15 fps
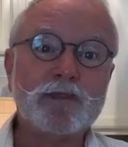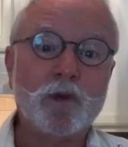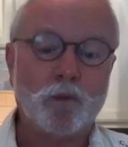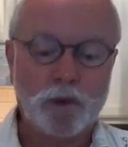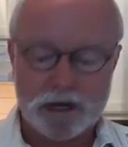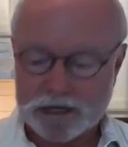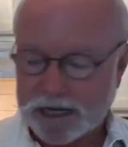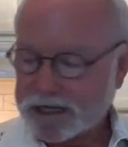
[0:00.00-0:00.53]

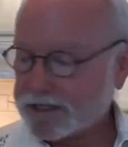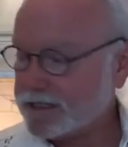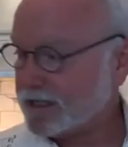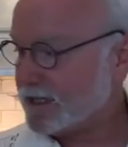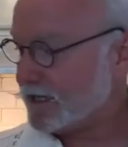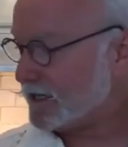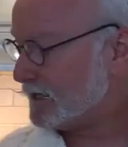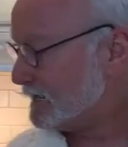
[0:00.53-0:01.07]
what I
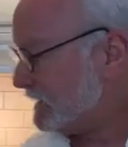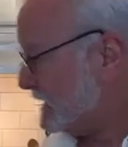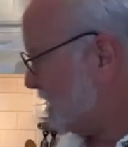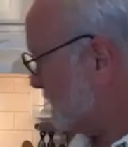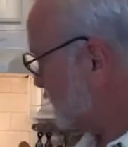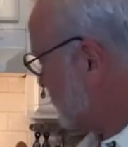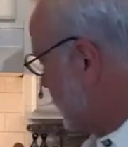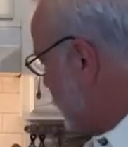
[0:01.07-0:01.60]
did
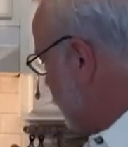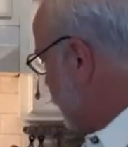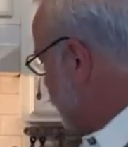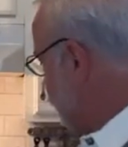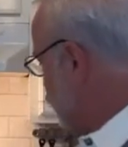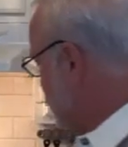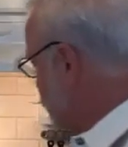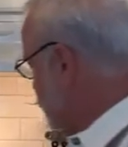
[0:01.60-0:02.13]
is I
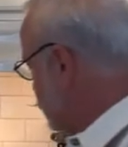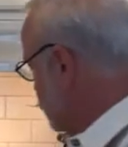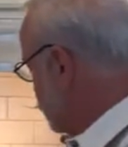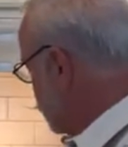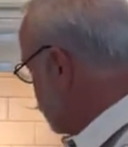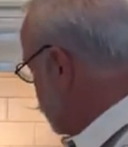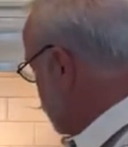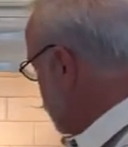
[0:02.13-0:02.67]
just
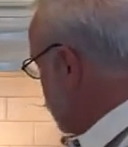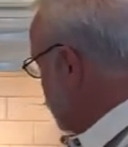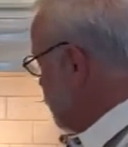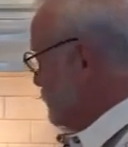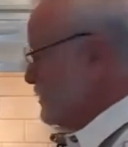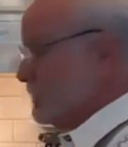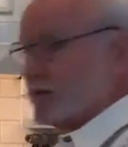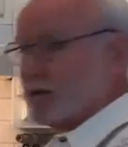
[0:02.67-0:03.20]

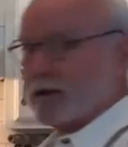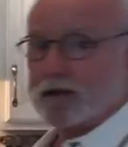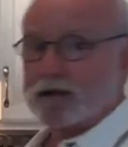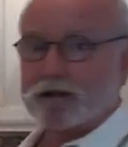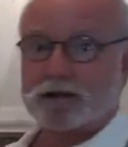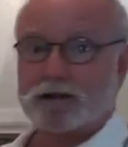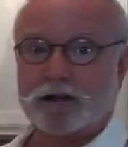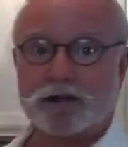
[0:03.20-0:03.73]
took
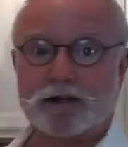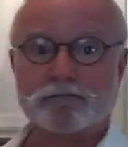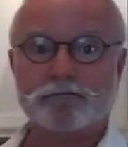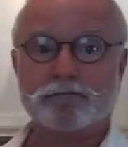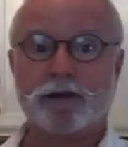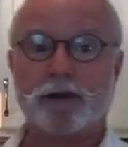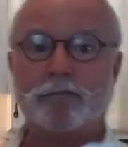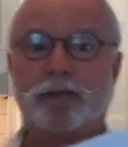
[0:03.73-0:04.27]
a
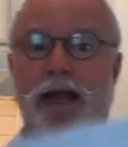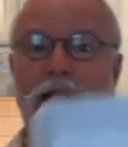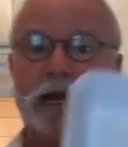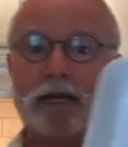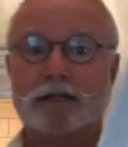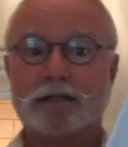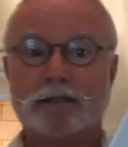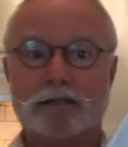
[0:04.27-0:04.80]

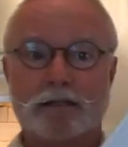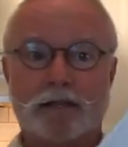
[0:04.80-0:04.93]
pan